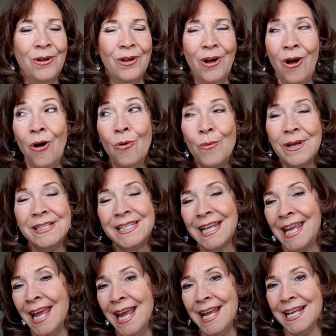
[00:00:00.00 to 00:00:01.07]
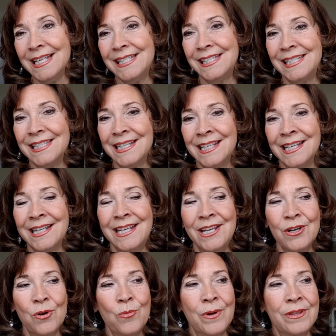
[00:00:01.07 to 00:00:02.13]
always the case
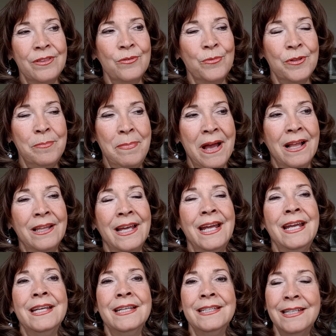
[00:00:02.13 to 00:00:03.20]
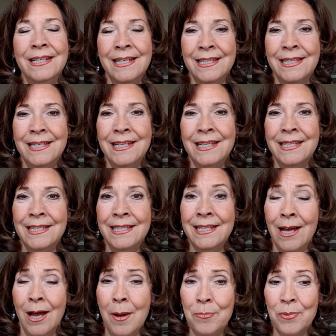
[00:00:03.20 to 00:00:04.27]
here with ballet and the
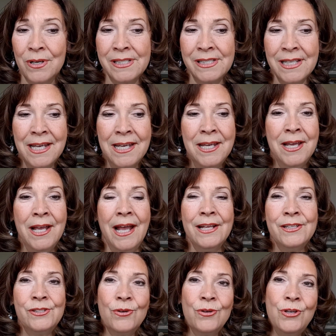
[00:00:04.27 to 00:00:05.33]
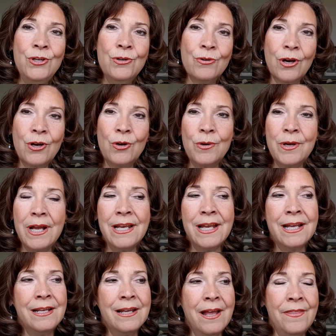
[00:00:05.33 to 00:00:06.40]
operas. And so you are
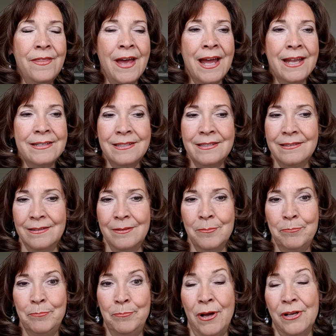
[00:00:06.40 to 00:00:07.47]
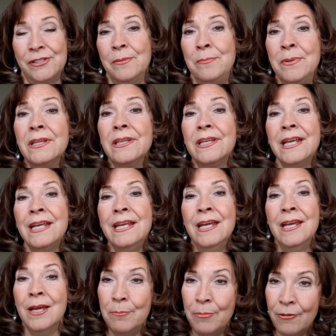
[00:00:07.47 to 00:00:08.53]
creating that possibility
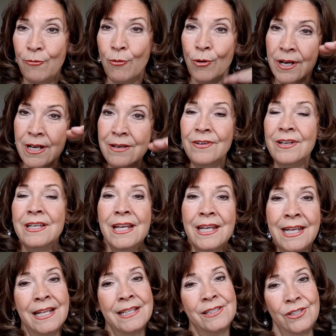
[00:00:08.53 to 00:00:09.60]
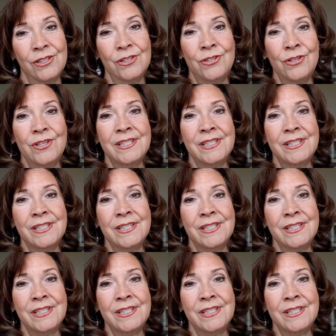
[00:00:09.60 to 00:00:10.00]
before it even gets to the